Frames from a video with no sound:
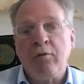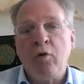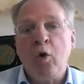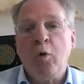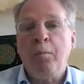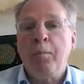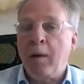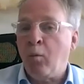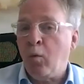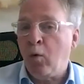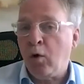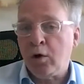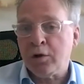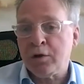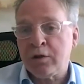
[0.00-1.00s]
roadmap
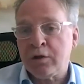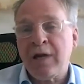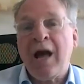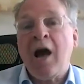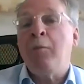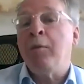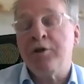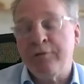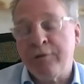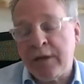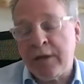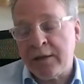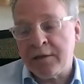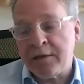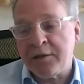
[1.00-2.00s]
was, how much of
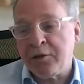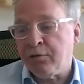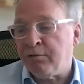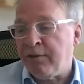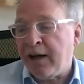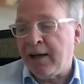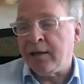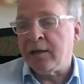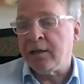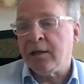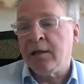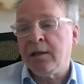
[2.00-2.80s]
that is still valid,